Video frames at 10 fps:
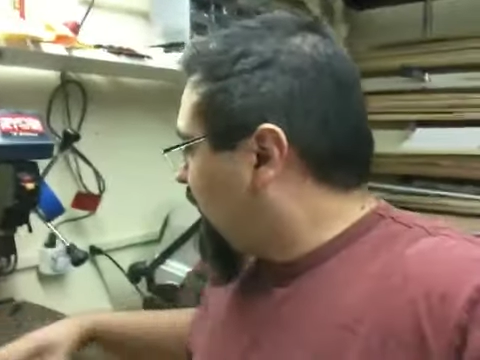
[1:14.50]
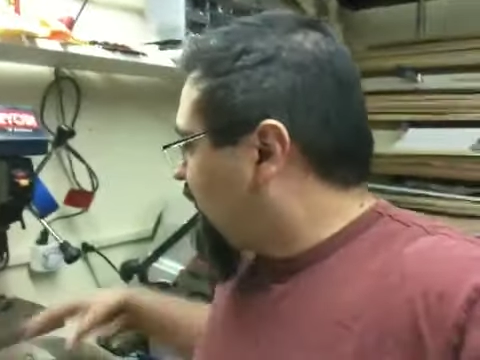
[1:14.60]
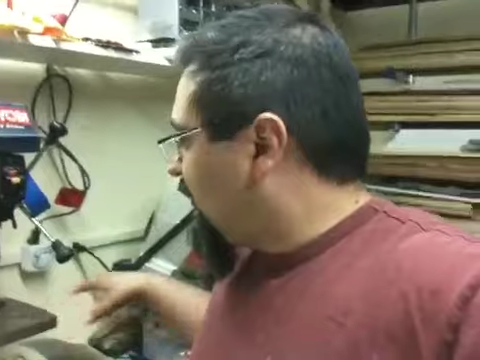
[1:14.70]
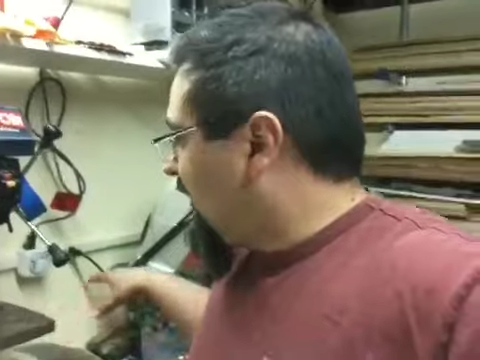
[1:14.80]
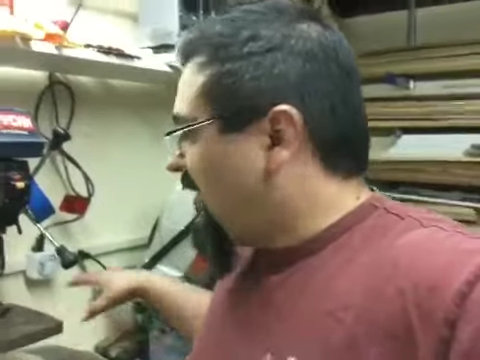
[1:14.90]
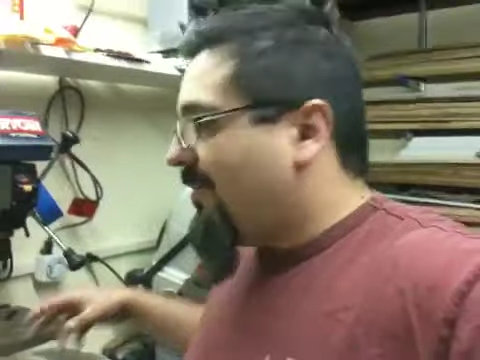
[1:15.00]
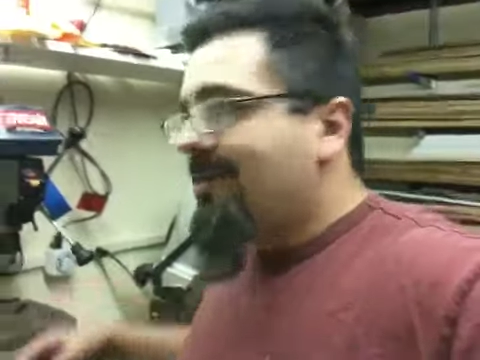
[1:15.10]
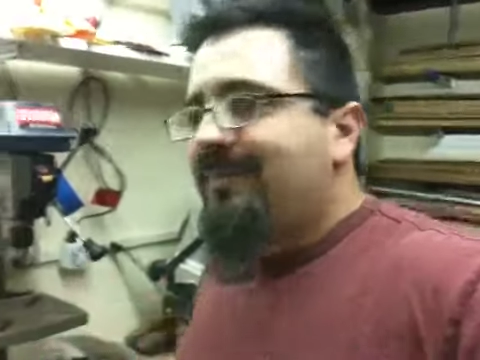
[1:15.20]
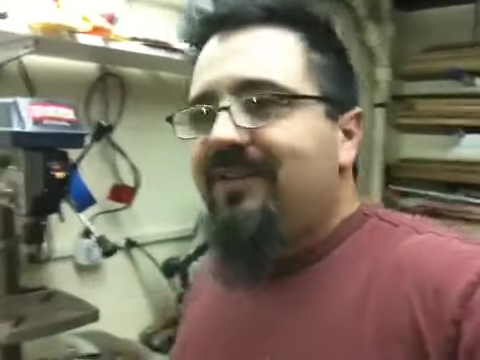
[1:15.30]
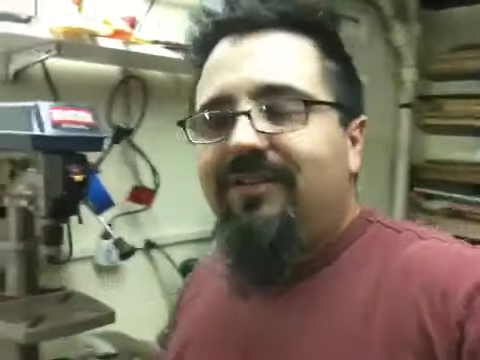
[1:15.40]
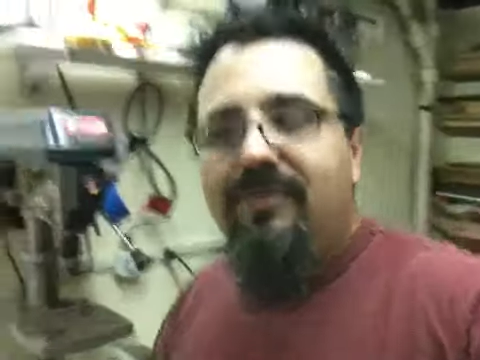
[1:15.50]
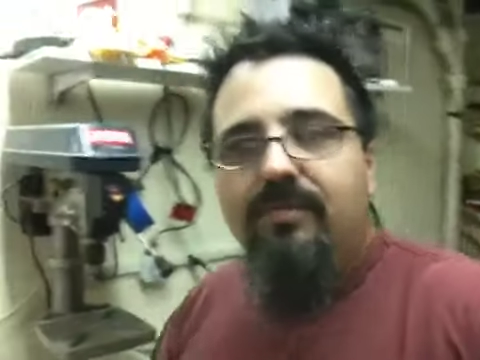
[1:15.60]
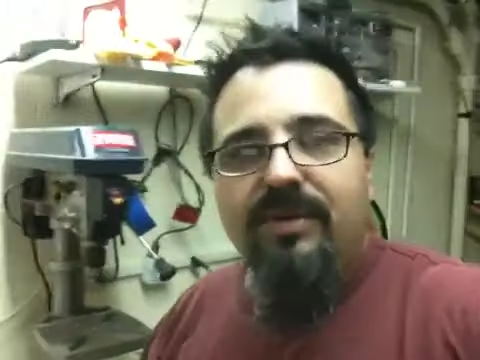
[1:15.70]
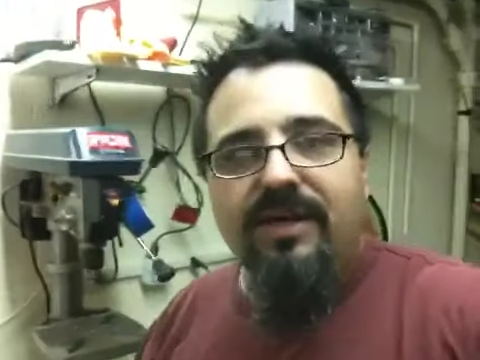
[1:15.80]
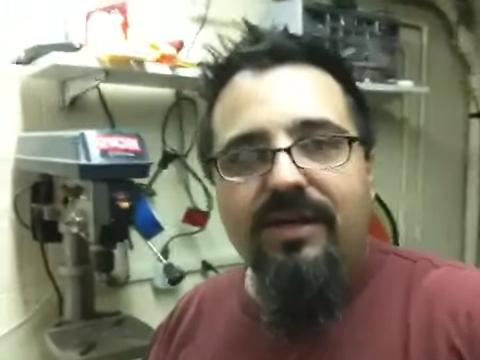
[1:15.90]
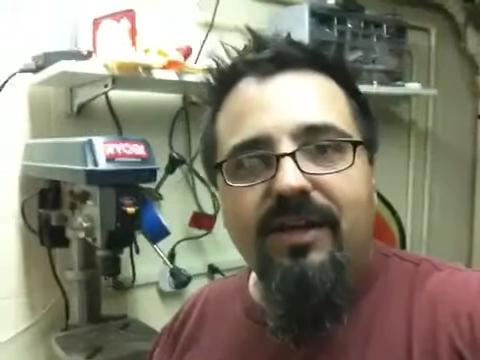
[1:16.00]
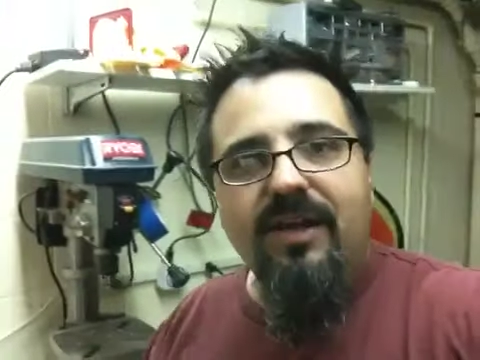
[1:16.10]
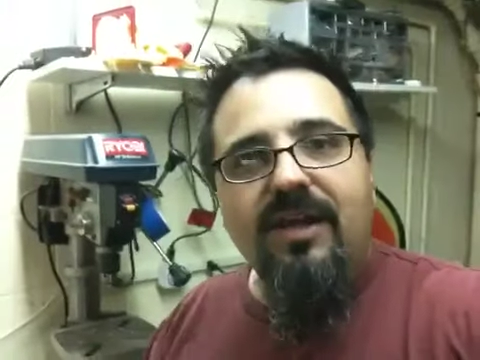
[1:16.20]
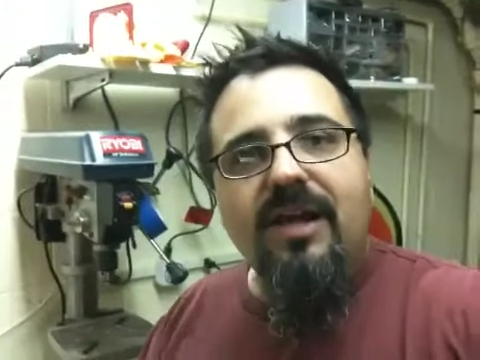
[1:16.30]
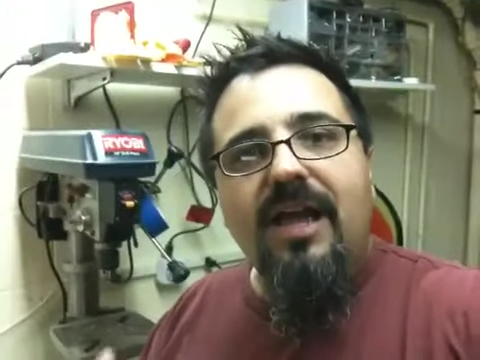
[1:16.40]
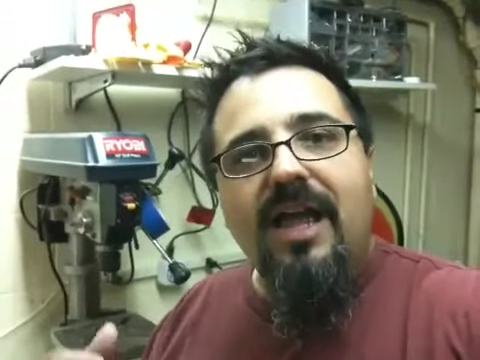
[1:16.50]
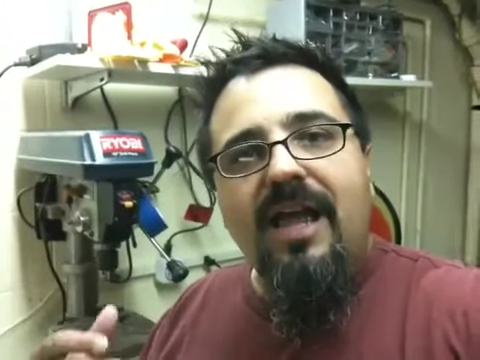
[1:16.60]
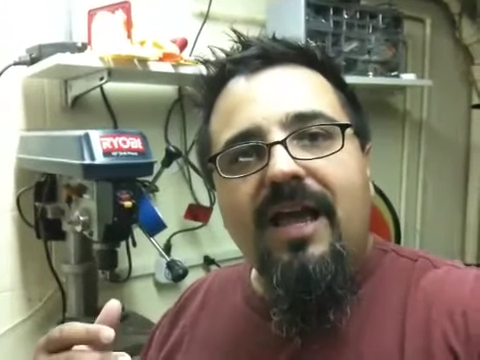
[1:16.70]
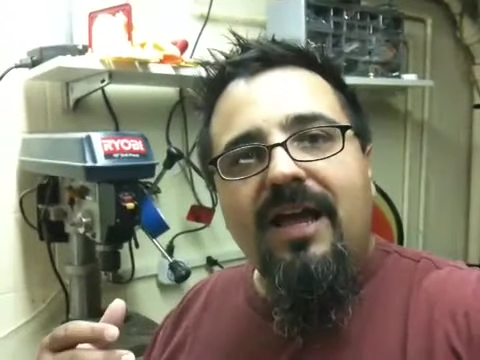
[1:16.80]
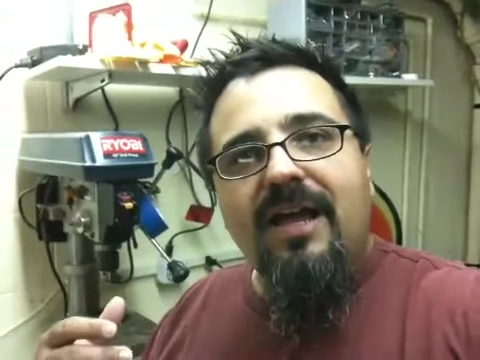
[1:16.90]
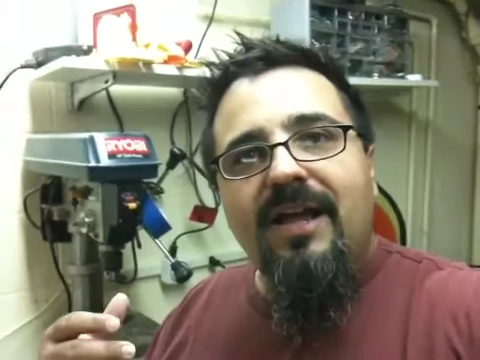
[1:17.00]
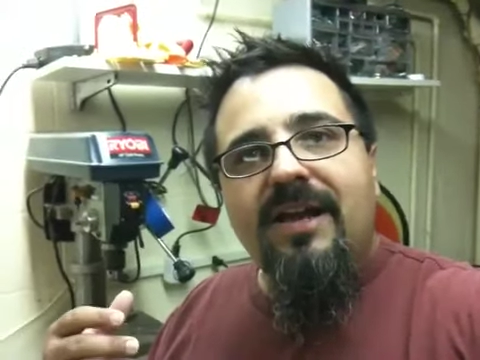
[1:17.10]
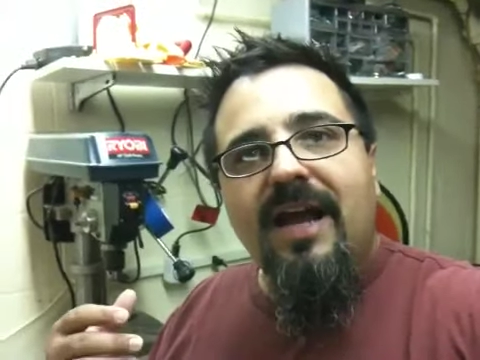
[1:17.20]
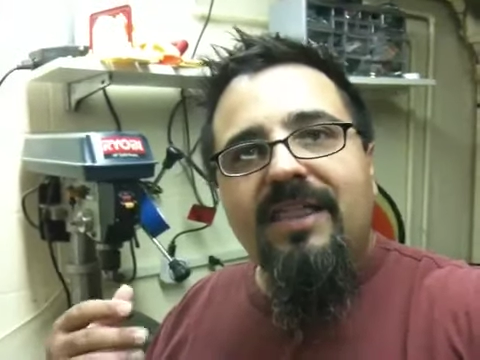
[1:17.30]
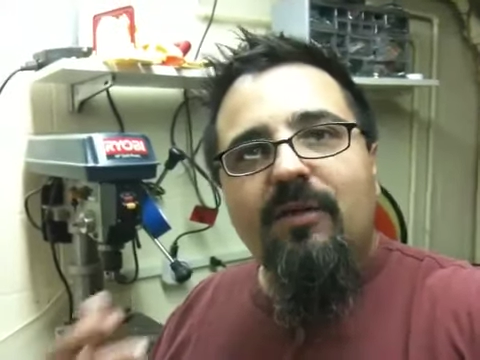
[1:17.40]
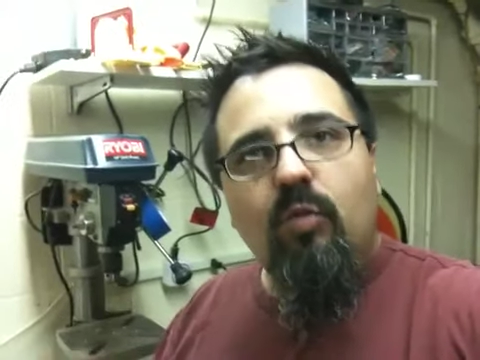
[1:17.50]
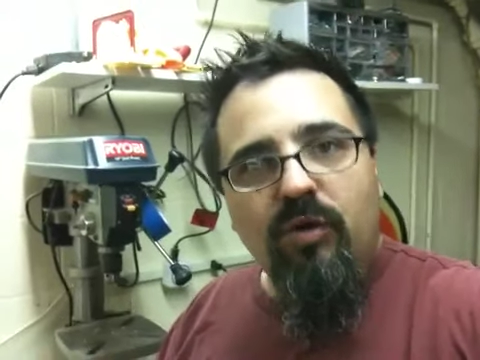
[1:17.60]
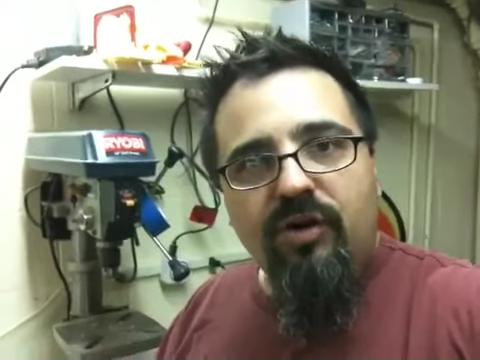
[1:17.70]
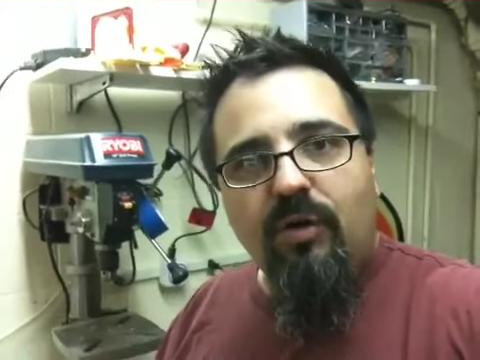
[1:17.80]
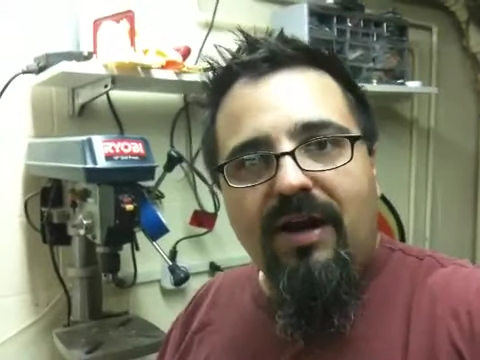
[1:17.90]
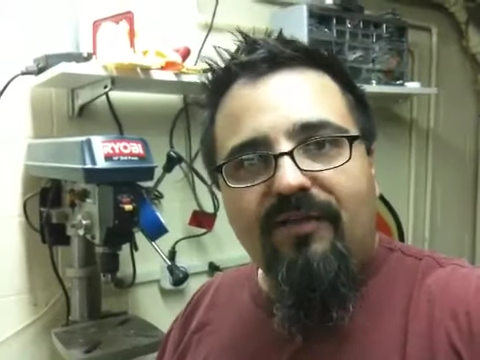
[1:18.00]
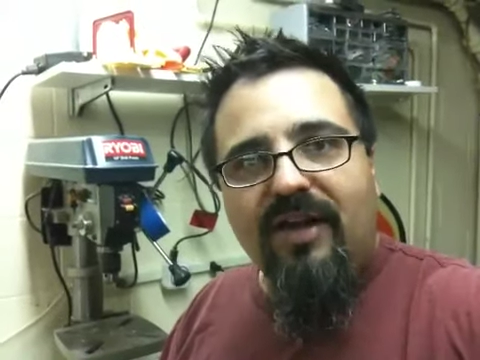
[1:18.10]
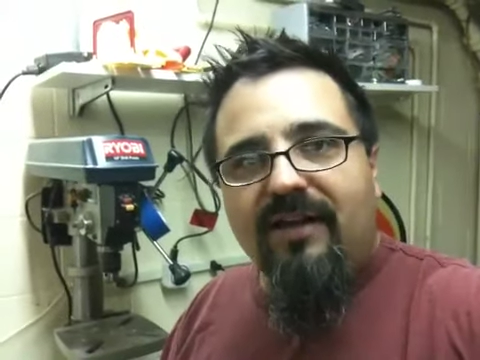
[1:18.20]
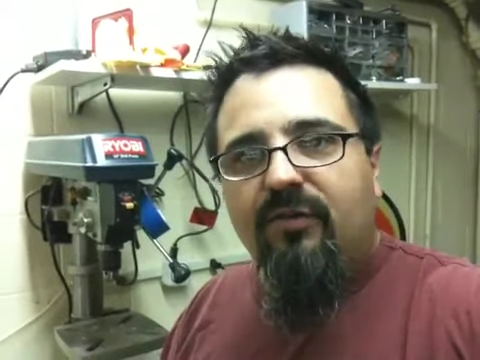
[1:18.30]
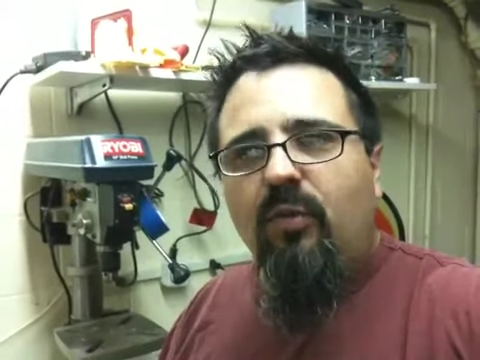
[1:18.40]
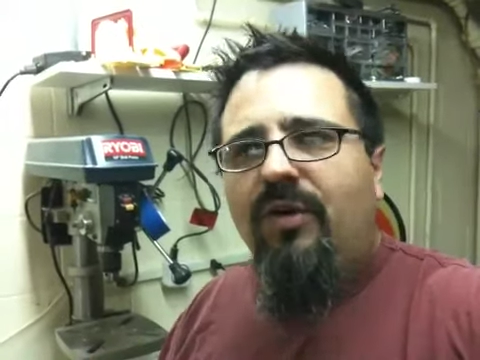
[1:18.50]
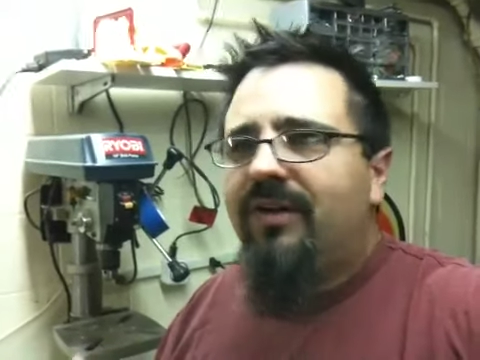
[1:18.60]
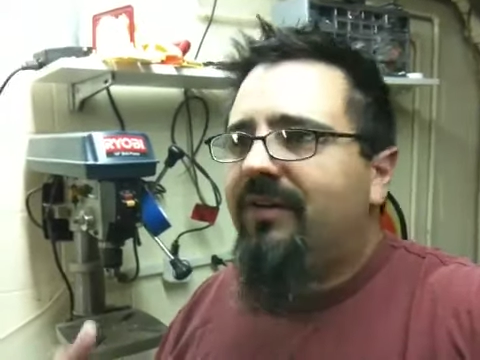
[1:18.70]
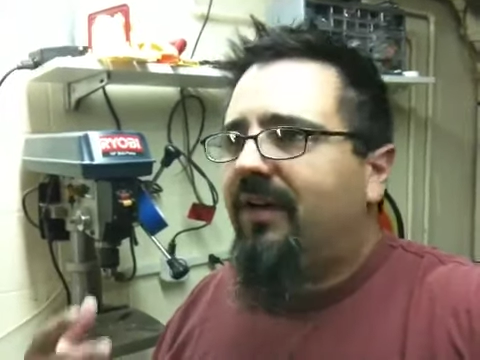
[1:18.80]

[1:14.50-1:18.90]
concerned that it might be too big and I think Woodcraft has one.